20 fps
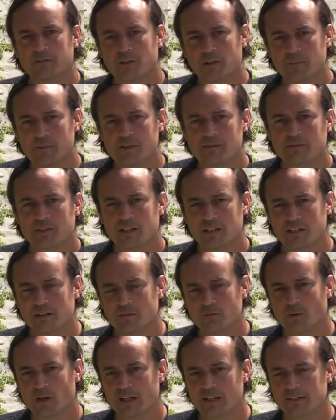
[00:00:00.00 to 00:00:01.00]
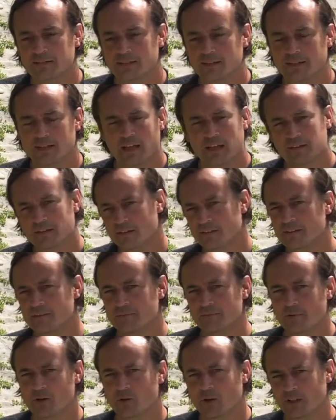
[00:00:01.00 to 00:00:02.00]
Group is a really good way to gather some
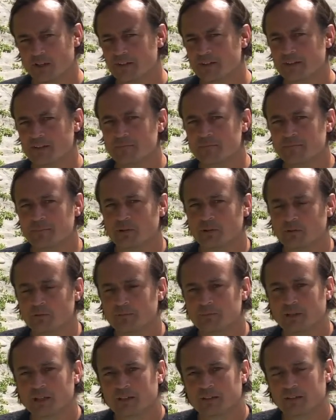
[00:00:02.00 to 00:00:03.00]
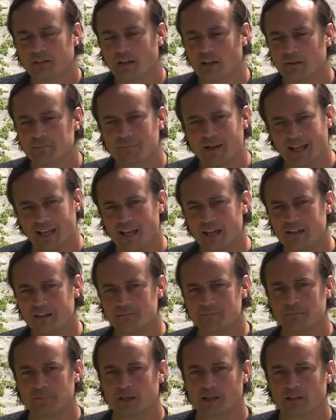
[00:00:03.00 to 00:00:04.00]
quite simple but
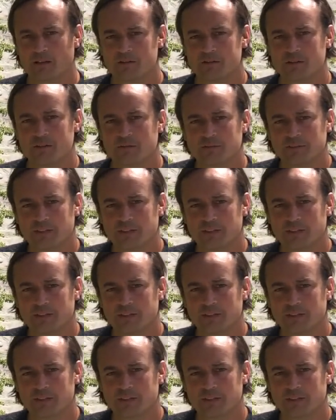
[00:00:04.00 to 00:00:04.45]
elegant biological